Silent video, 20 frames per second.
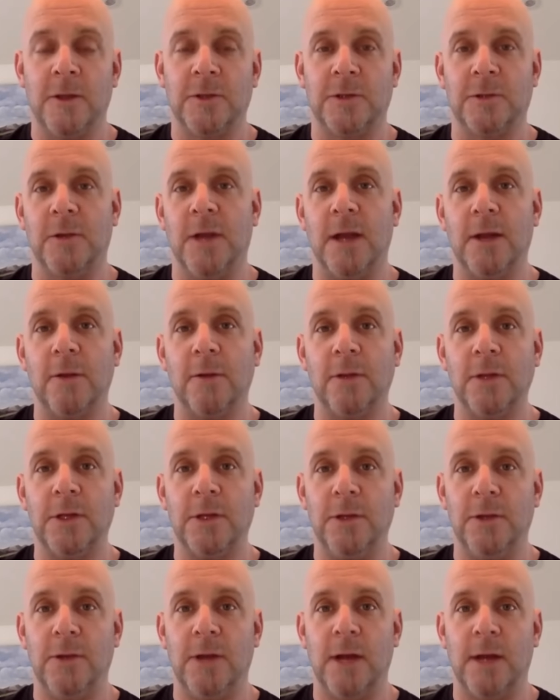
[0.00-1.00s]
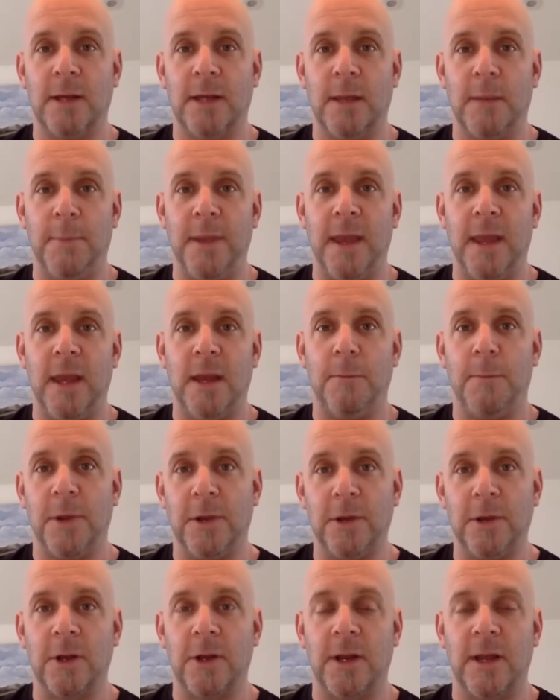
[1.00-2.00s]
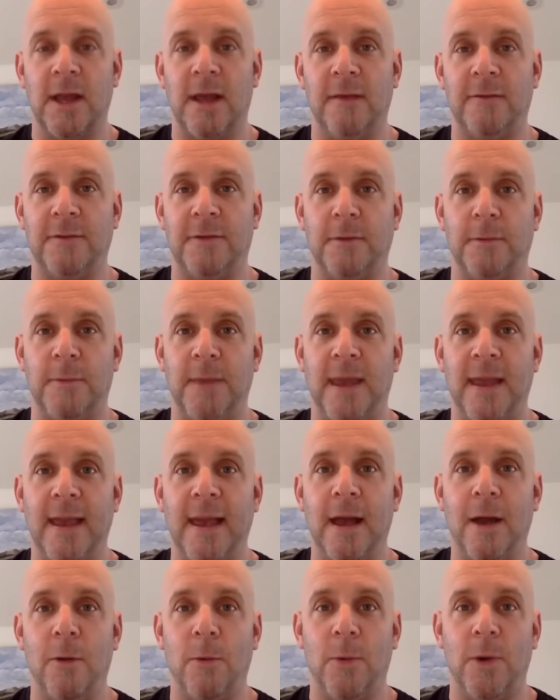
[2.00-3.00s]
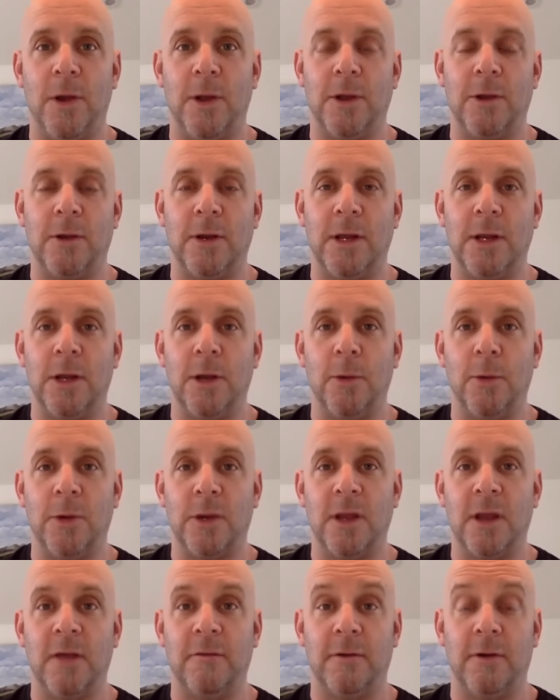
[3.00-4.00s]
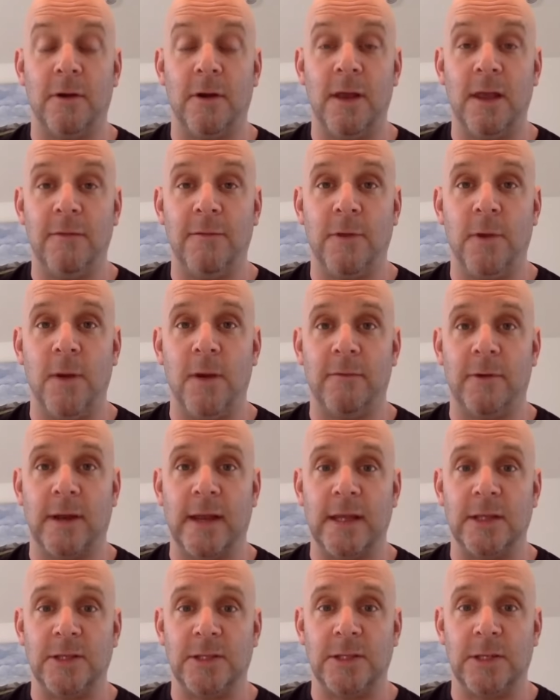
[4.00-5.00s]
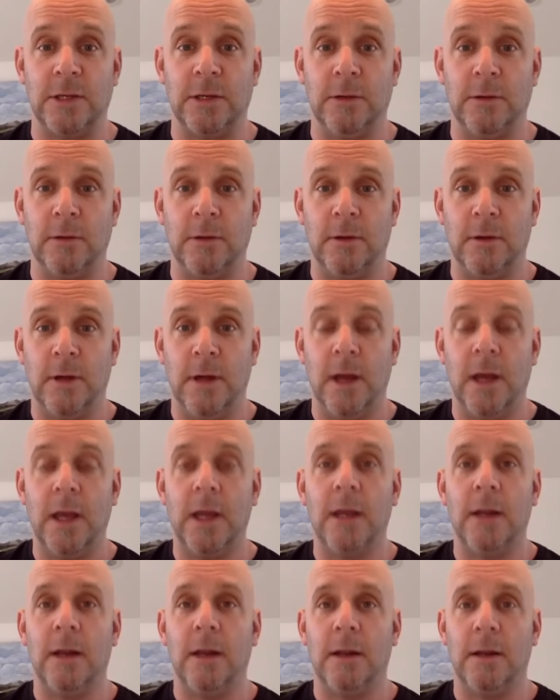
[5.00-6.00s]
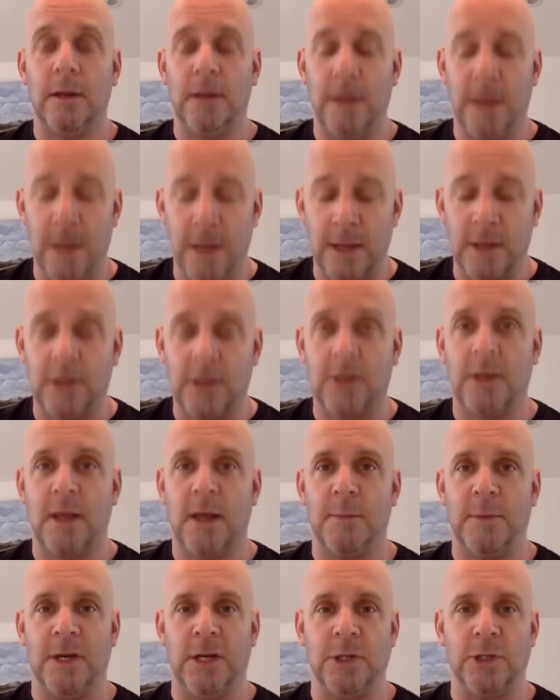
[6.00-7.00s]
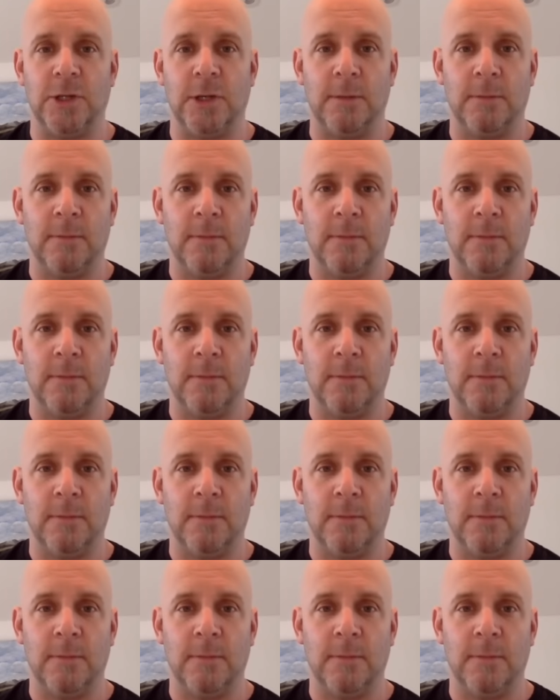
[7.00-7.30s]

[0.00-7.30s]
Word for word: So not only do you not get paid, but you're going to have to pay out what your E&O would cover if you ever get sued. Not a good combination.